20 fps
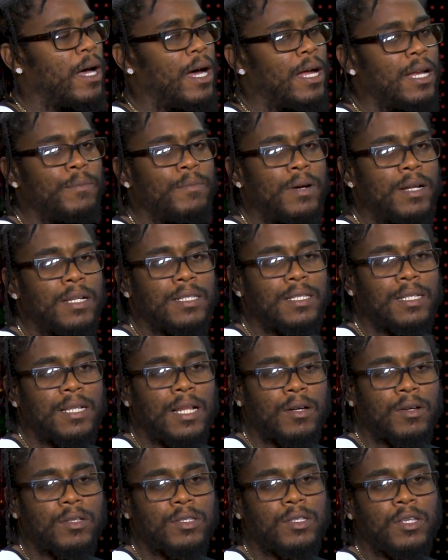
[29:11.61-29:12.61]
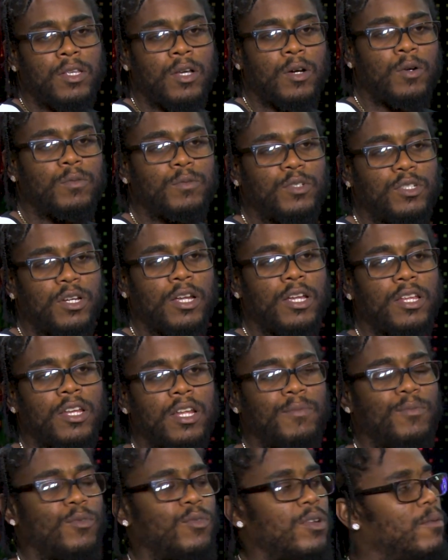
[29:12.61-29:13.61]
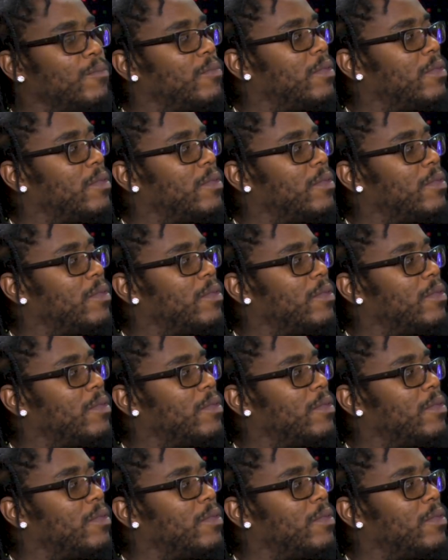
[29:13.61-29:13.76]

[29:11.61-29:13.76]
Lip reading: And a man still go say, yo, Shaggy them do